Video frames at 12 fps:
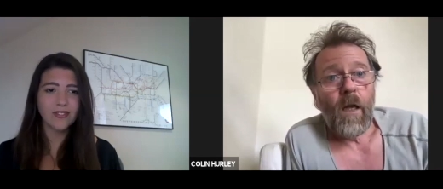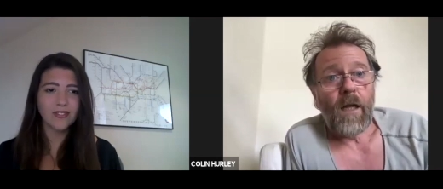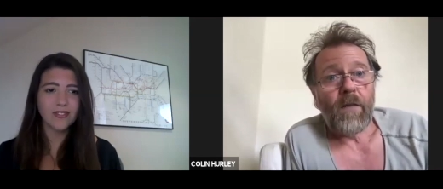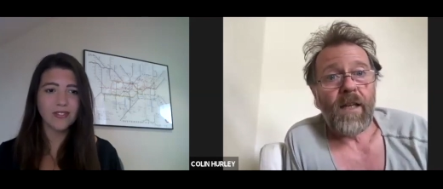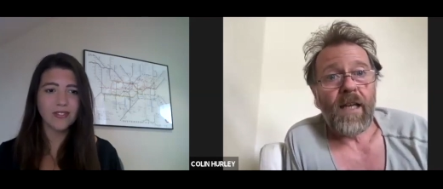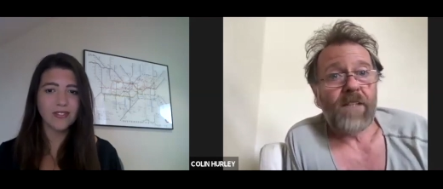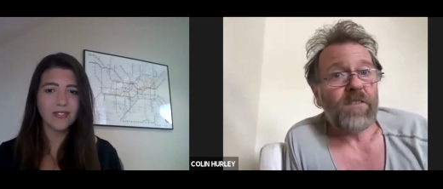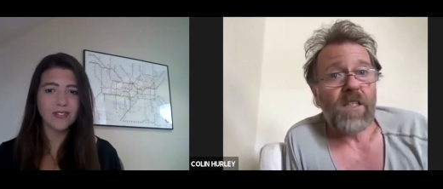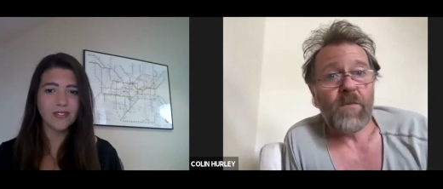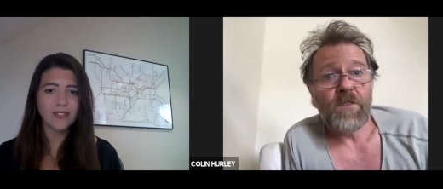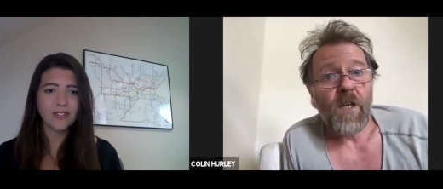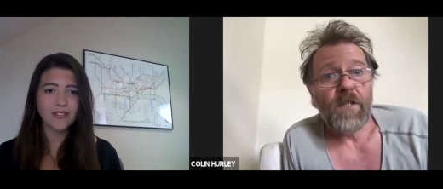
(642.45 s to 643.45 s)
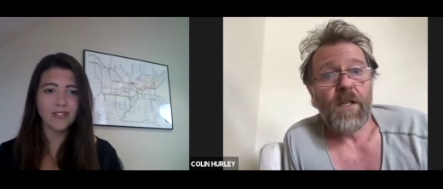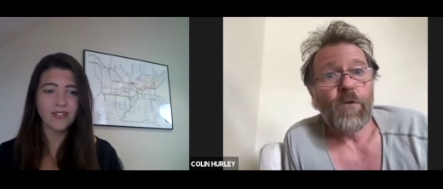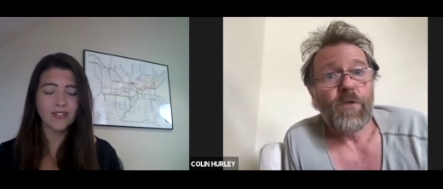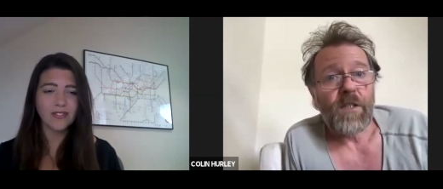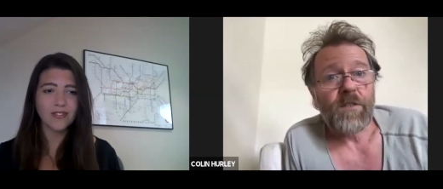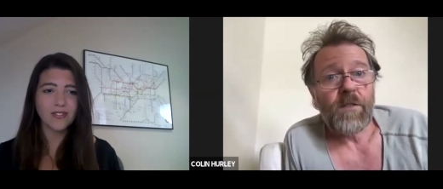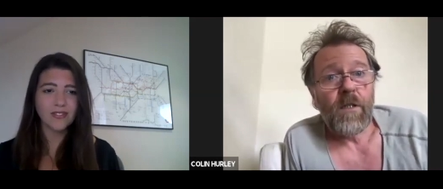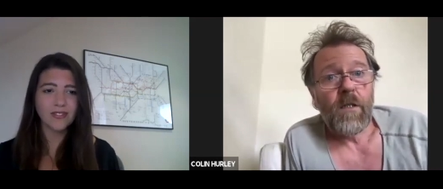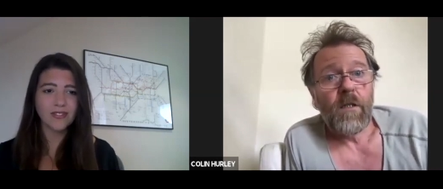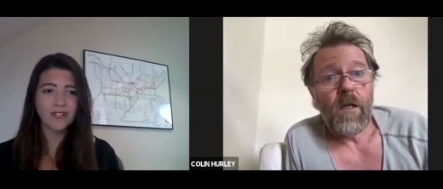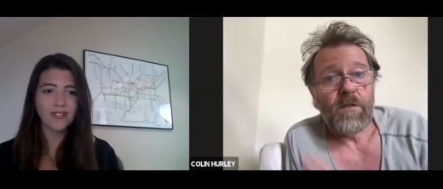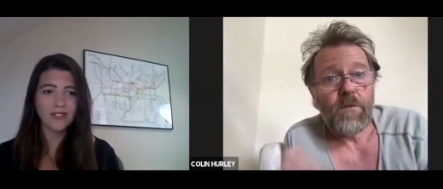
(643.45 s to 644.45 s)
Speaker 1: and they had to give us our notice
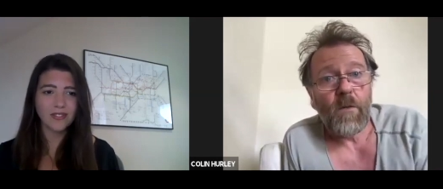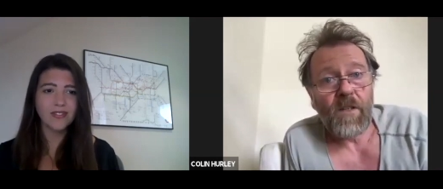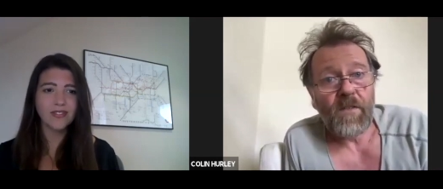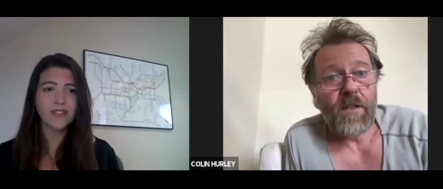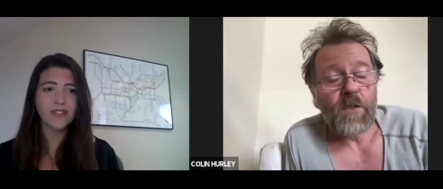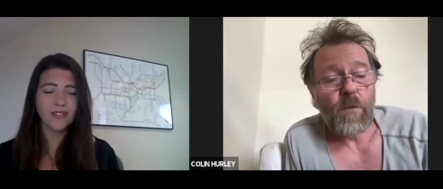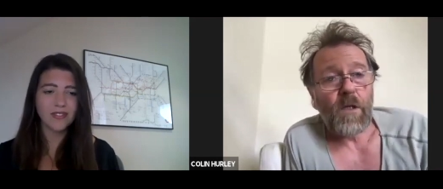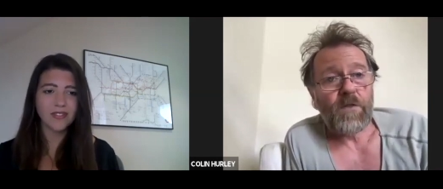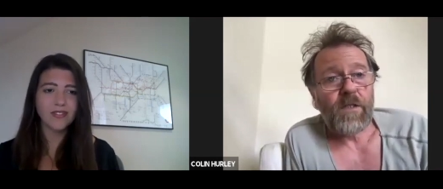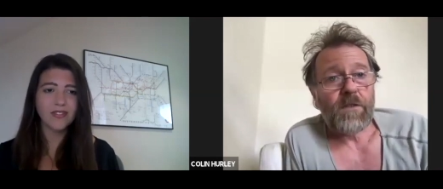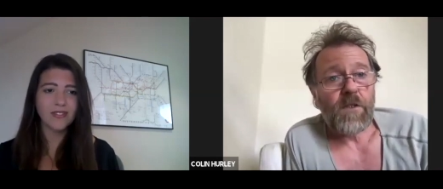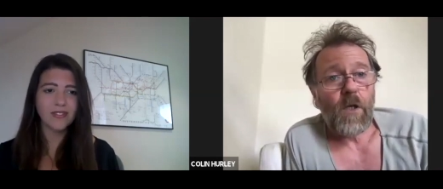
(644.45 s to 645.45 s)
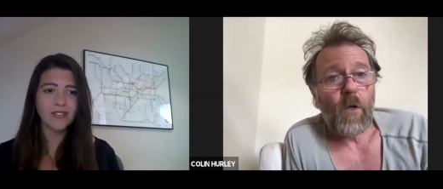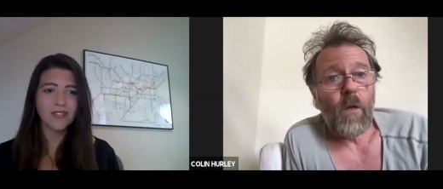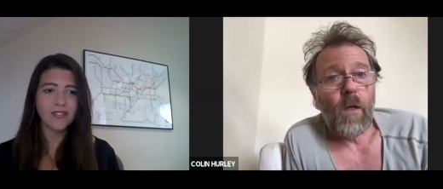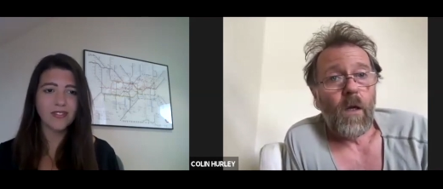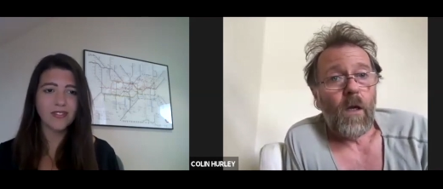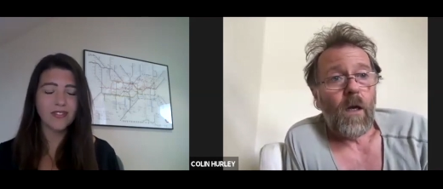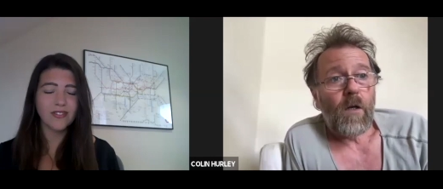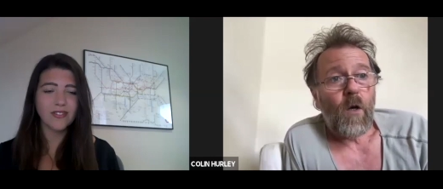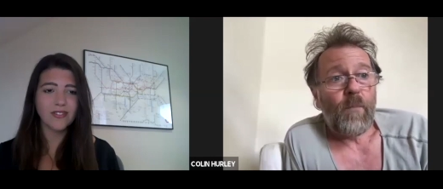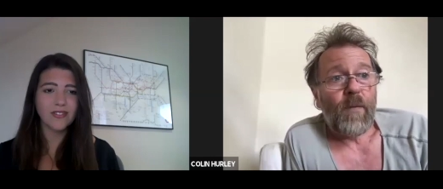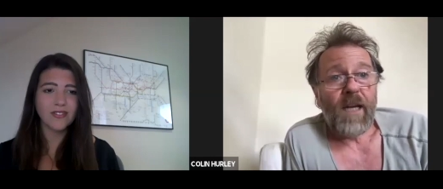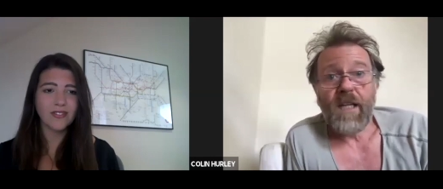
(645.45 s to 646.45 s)
as when the theatres were closed down. So I
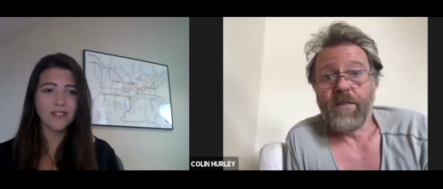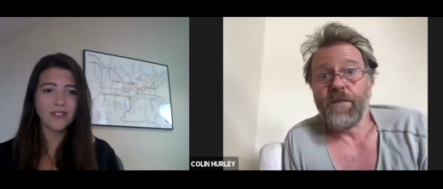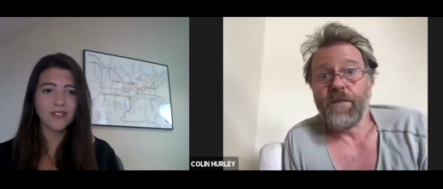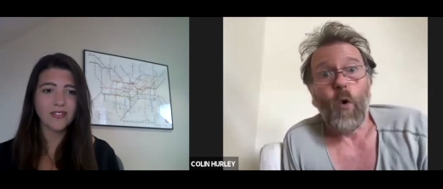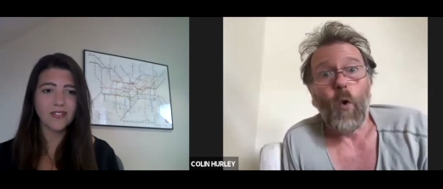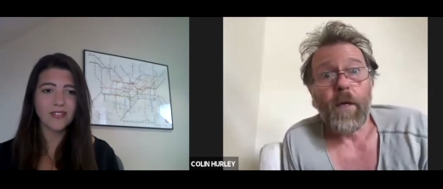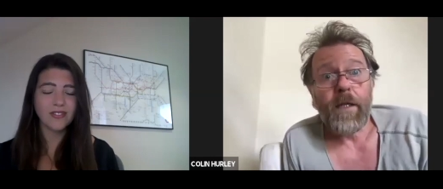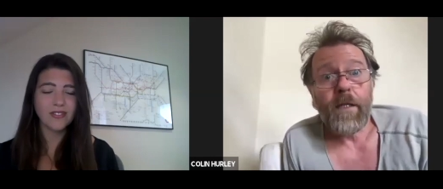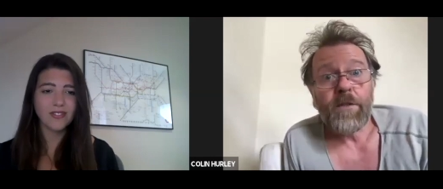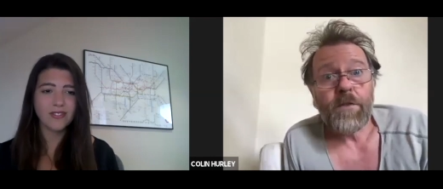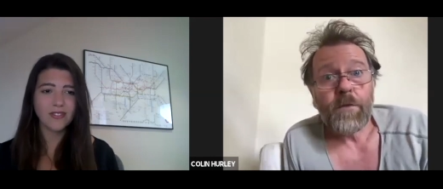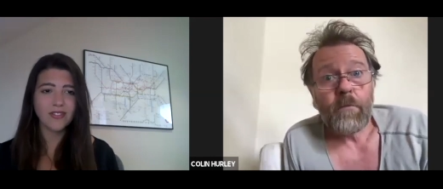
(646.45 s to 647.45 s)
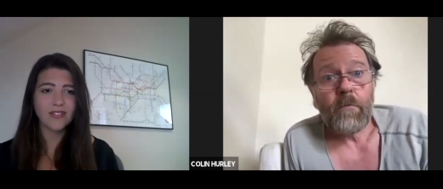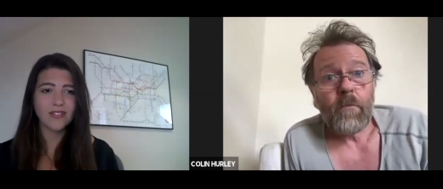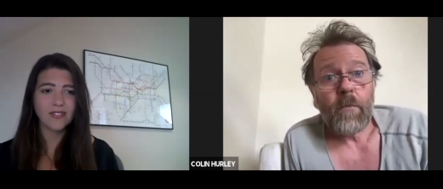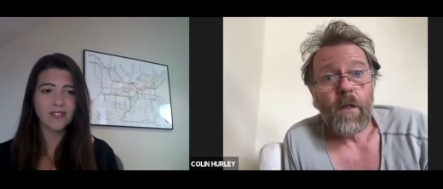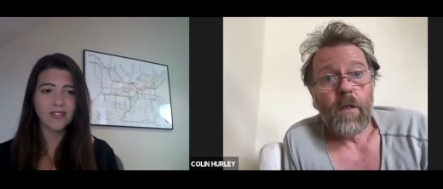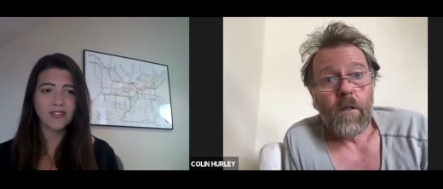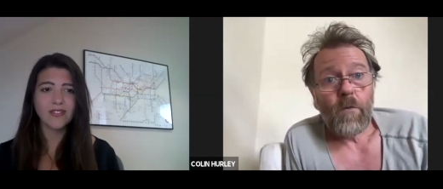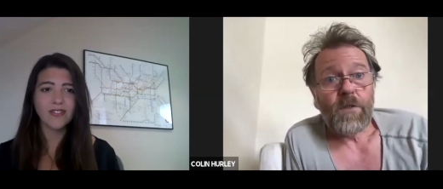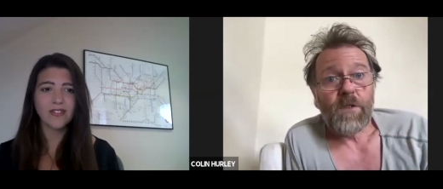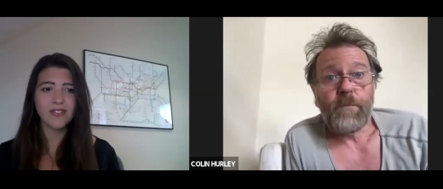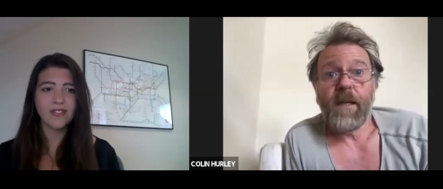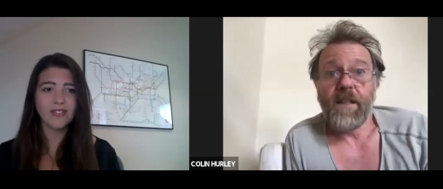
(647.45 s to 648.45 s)
got paid for four weeks, which
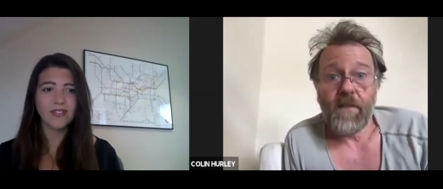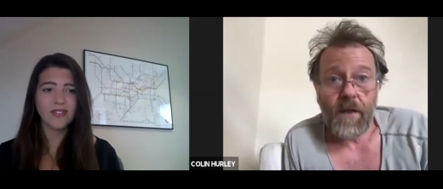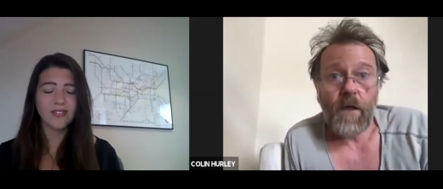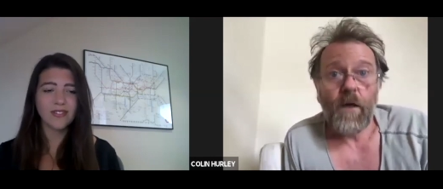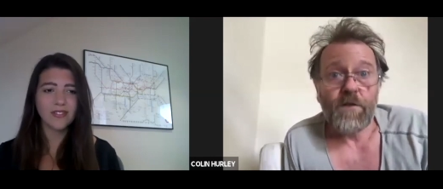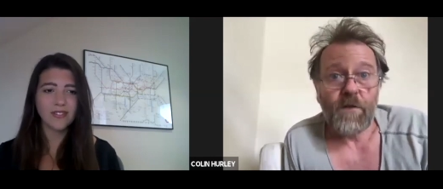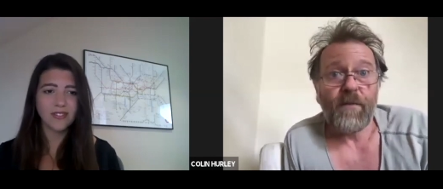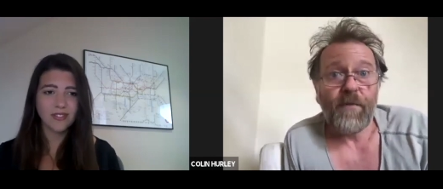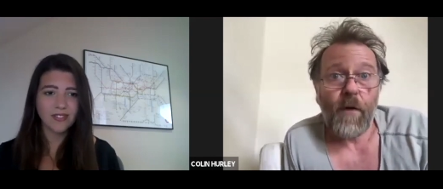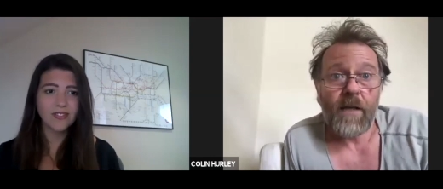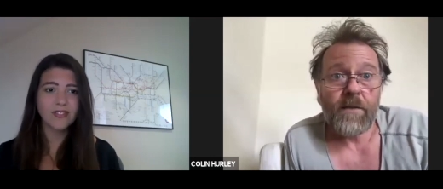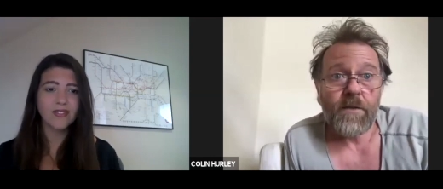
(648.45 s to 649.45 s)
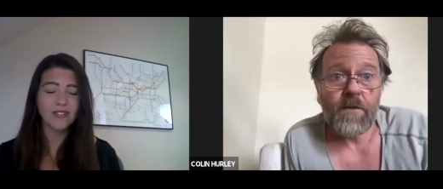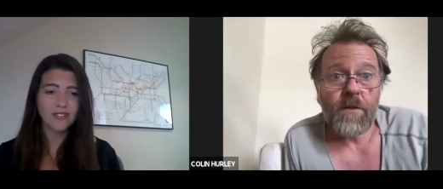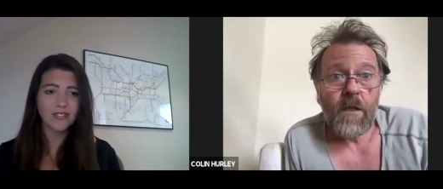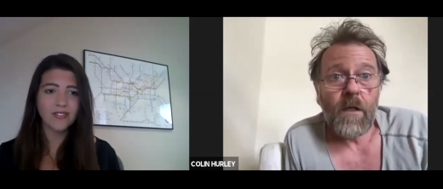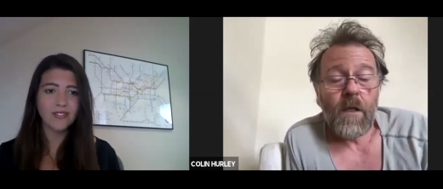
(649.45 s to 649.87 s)
is better than a lot of my friends.